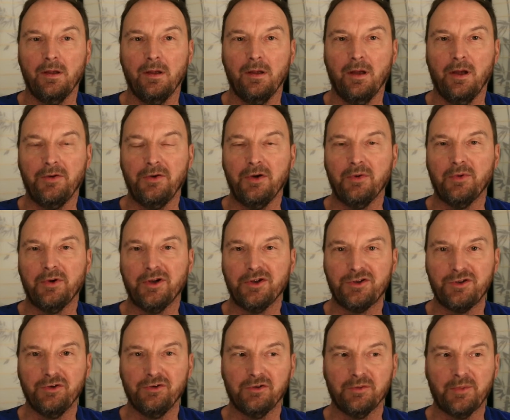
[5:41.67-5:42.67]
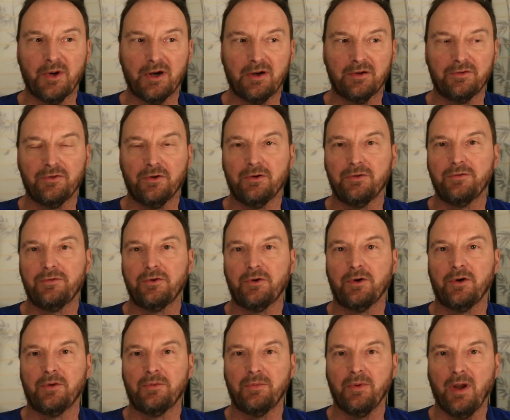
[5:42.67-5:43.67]
and you want to choose a microphone
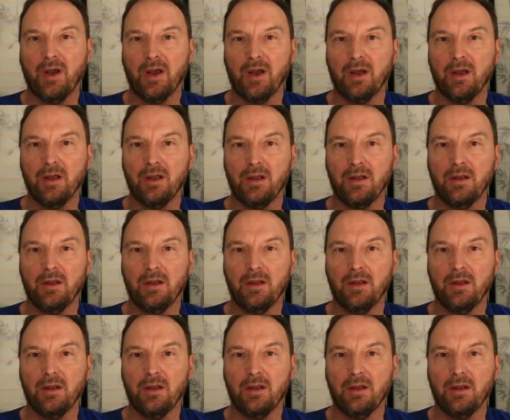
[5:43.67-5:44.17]
for your rig,